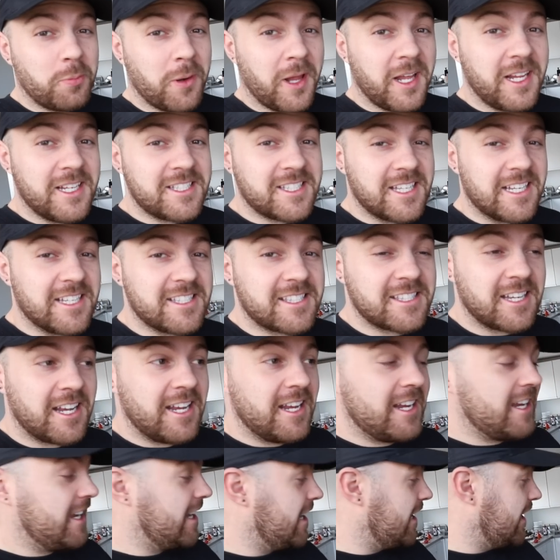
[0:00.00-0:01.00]
places
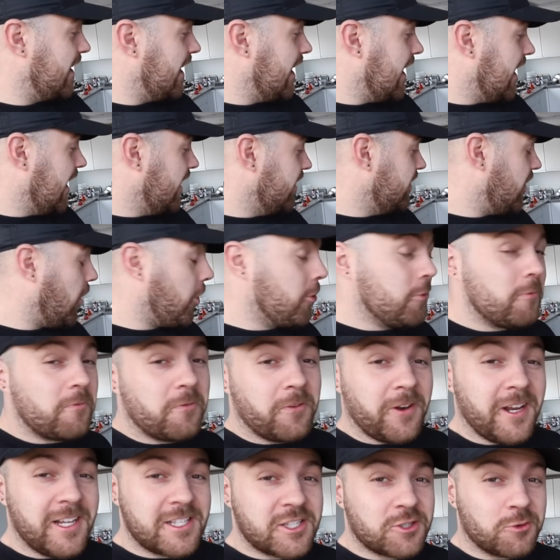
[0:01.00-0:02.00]
and
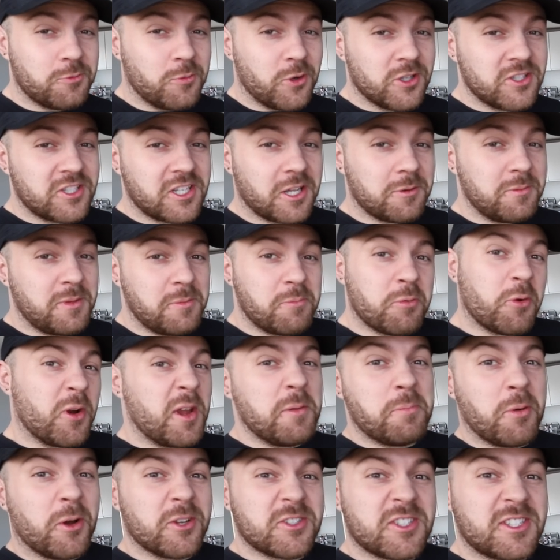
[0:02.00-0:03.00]
hopefully someone's going to be
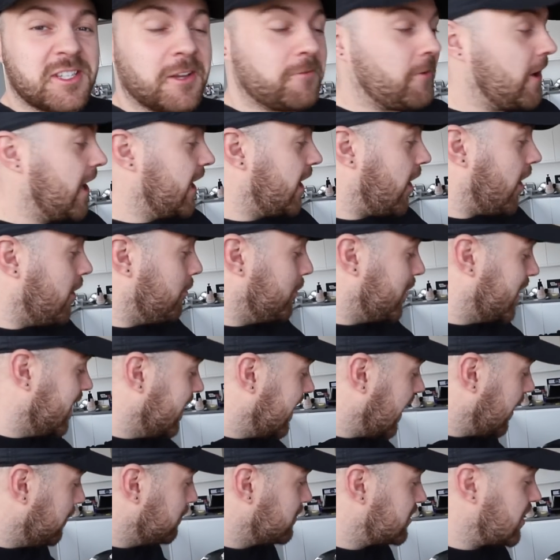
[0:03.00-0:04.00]
pretty positive and we
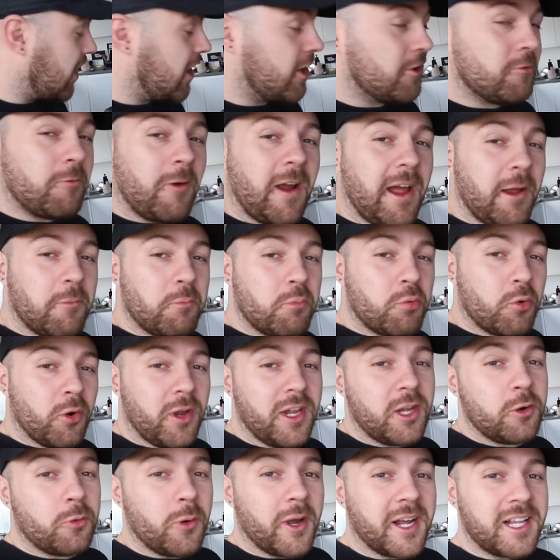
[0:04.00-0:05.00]
can get them turned around
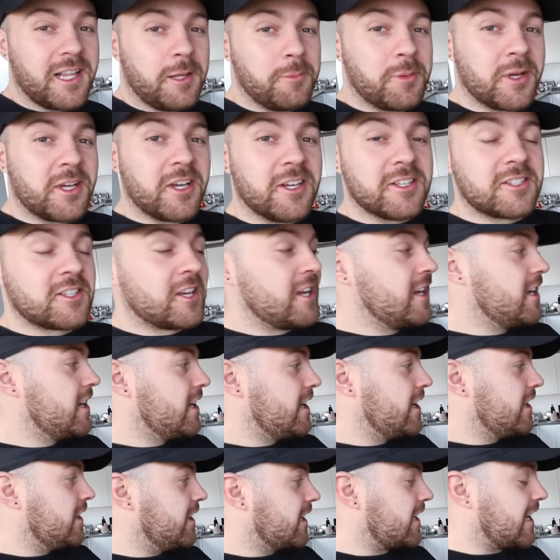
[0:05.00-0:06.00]
pretty quickly because
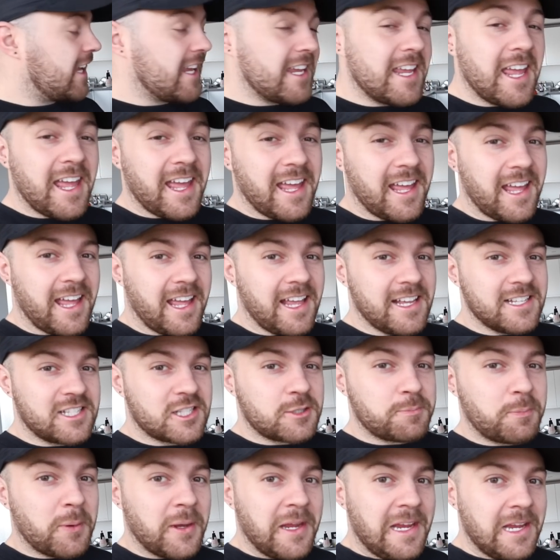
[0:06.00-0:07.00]
the key here
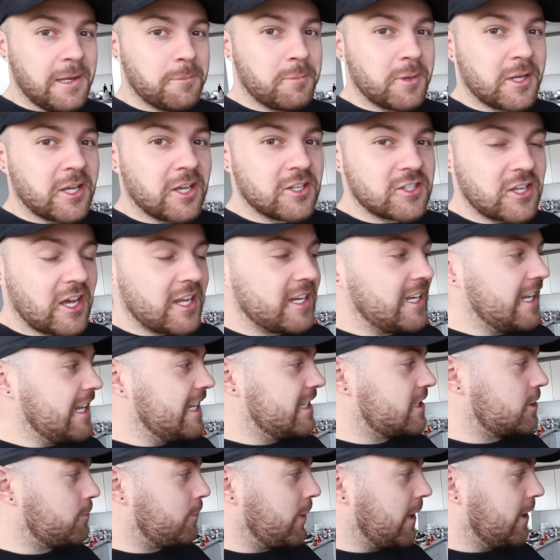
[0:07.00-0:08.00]
is speed because I
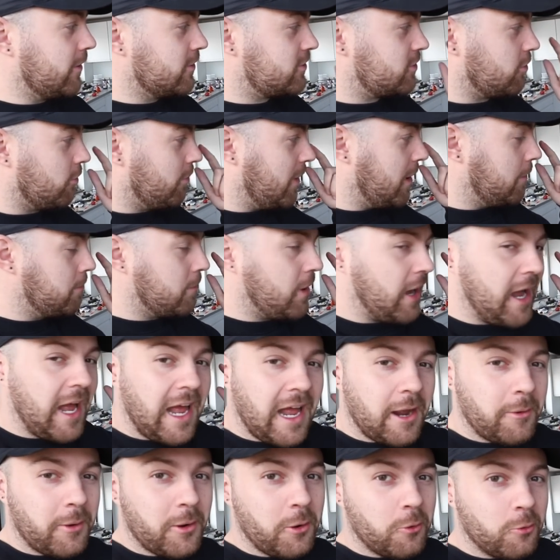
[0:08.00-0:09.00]
need to be able to remember
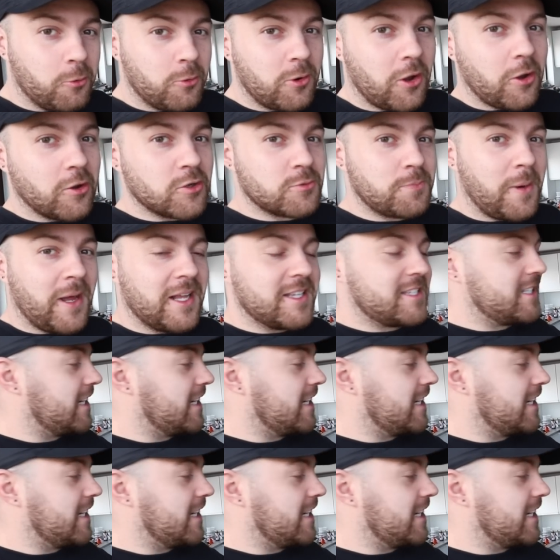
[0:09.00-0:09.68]
how it all goes back